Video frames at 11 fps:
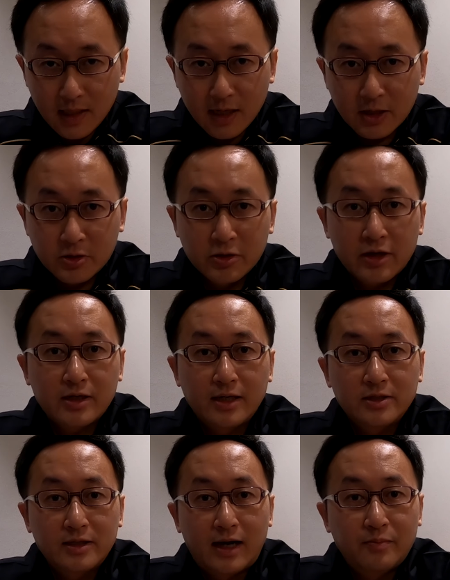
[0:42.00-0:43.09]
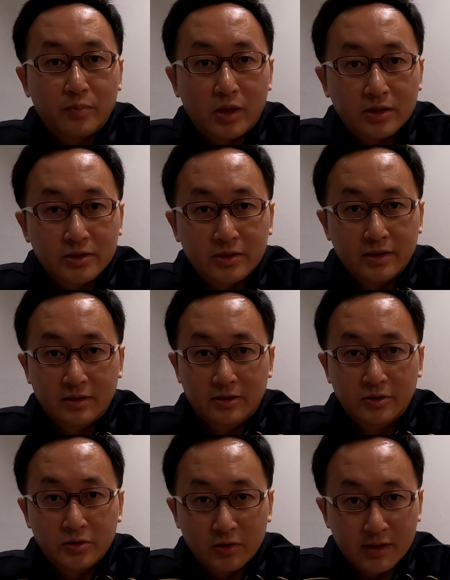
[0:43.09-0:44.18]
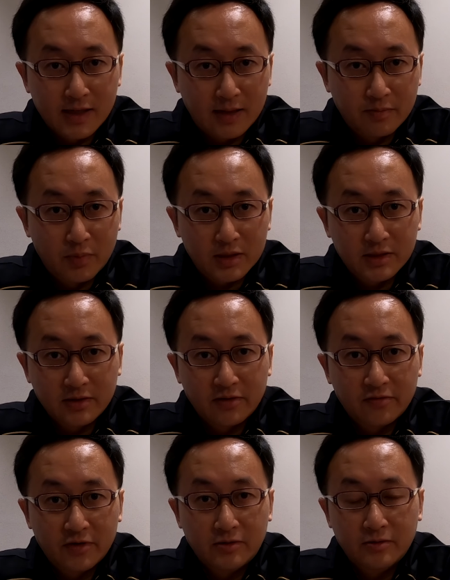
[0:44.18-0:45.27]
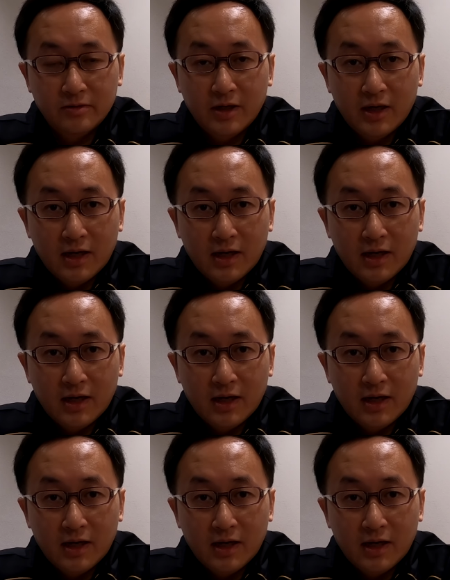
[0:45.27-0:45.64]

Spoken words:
I unboxed it and you saw the unboxing video.